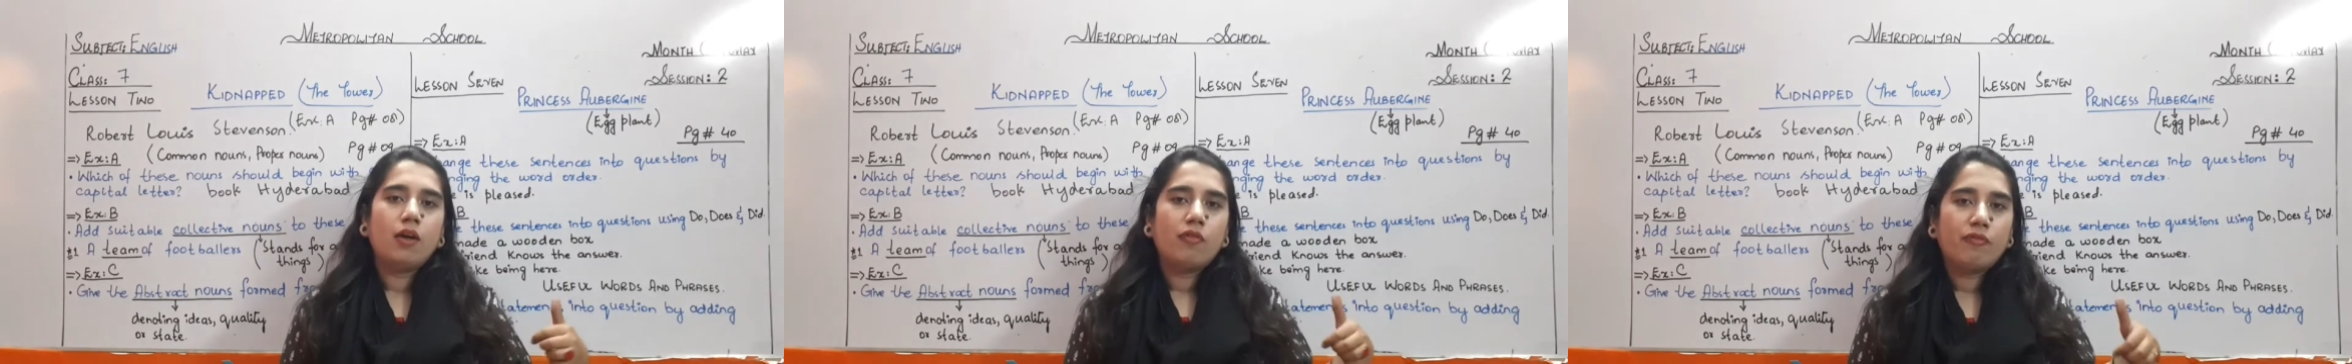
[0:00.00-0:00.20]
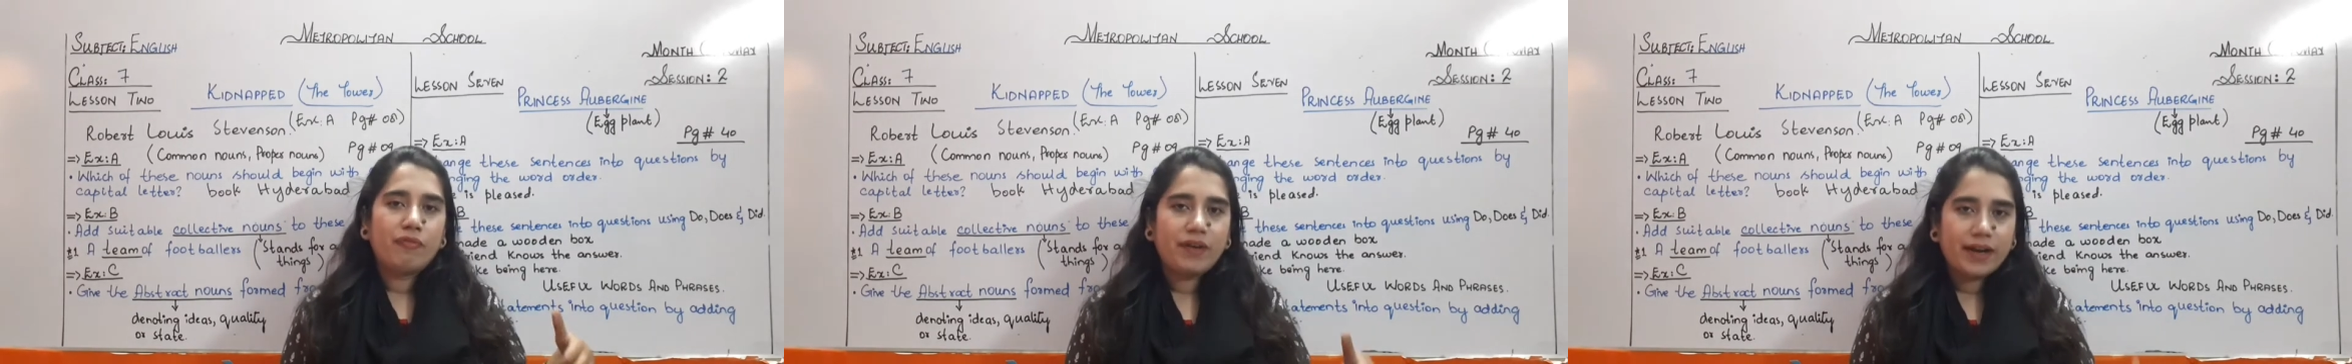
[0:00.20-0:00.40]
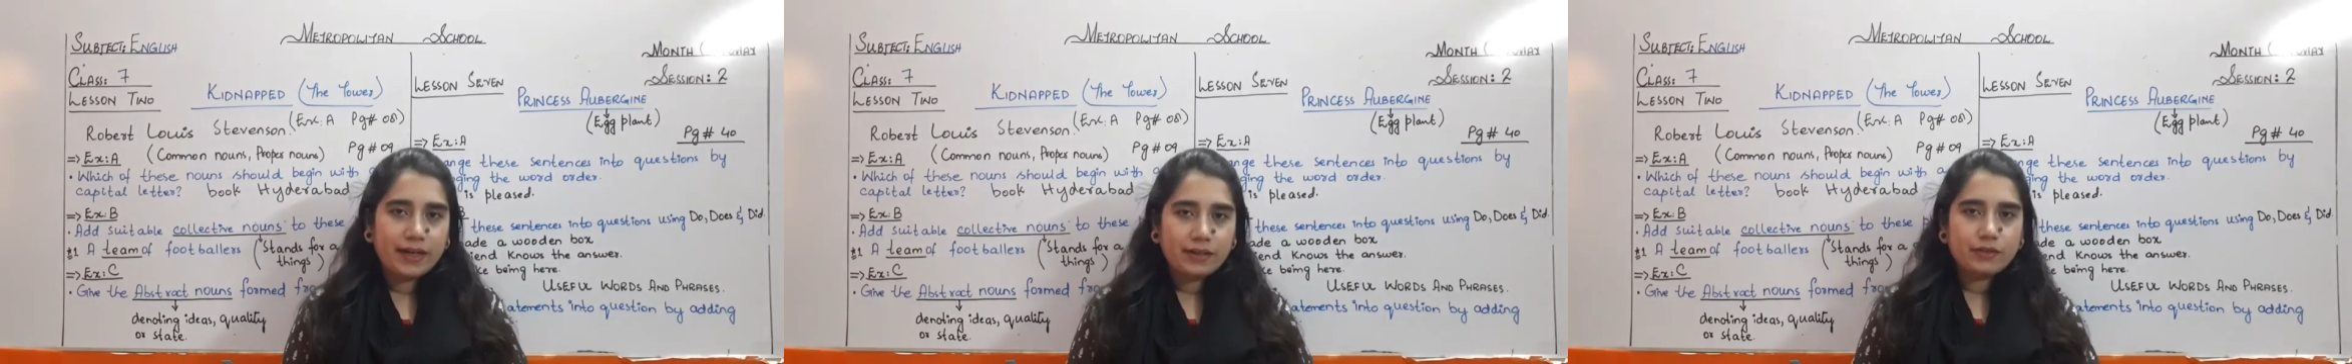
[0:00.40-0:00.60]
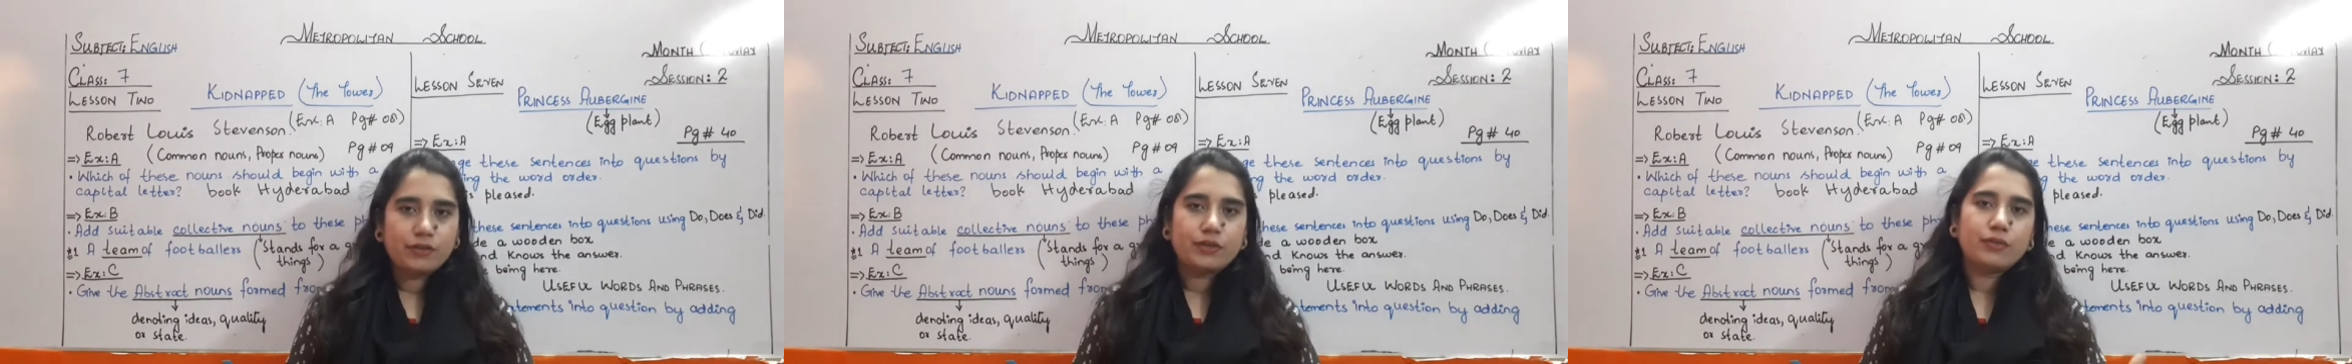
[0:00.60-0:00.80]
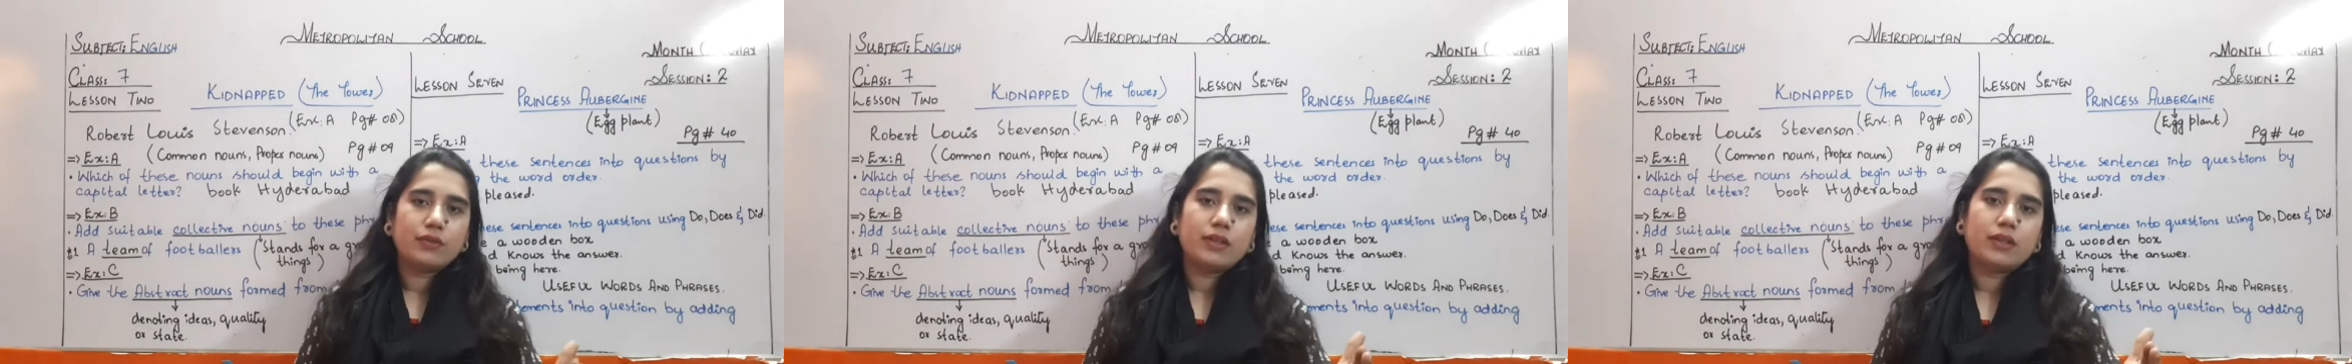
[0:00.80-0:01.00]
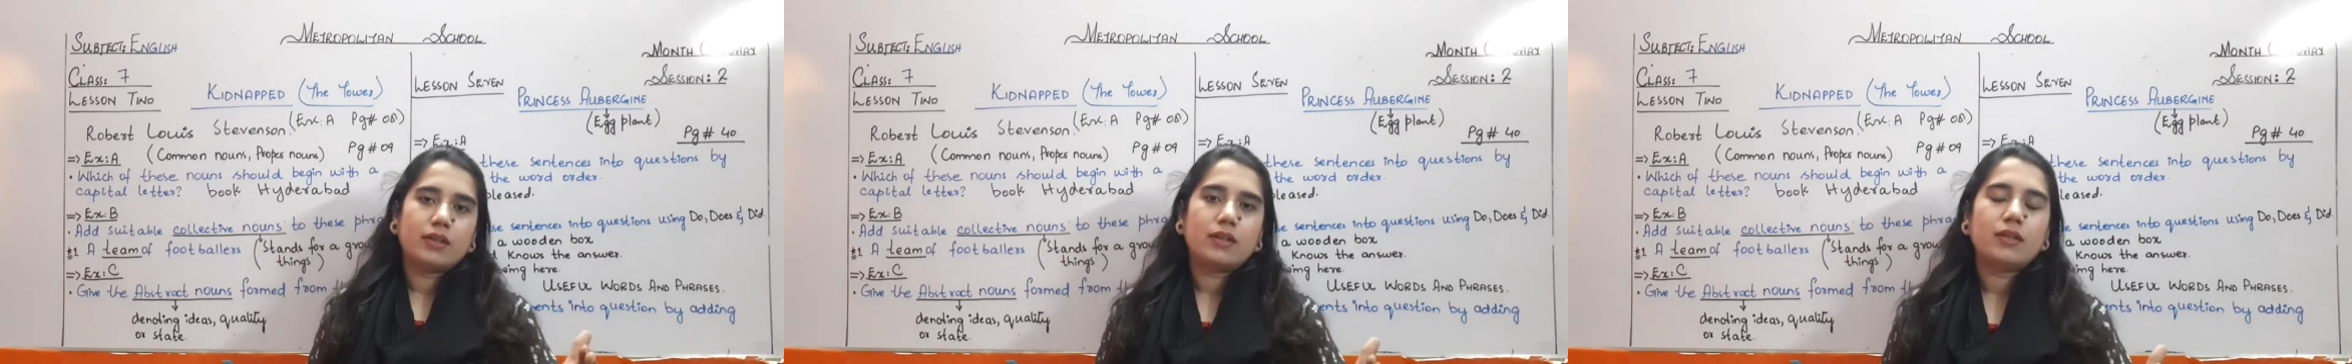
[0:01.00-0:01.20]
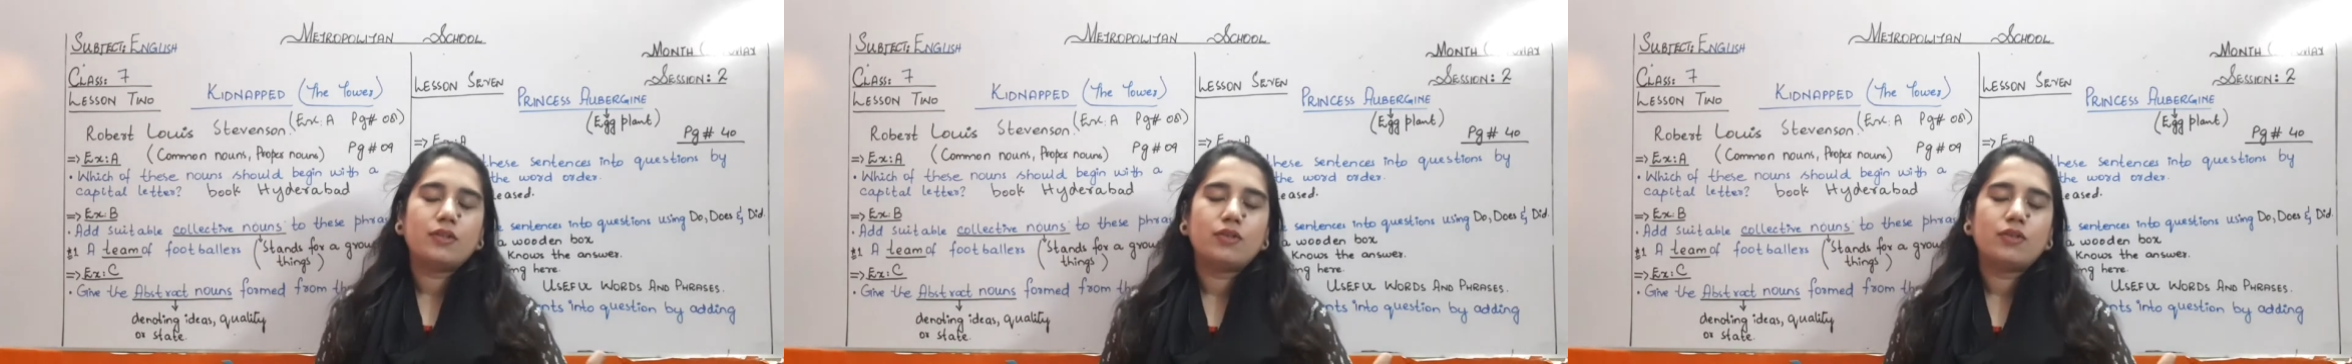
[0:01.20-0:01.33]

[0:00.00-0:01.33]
went through there,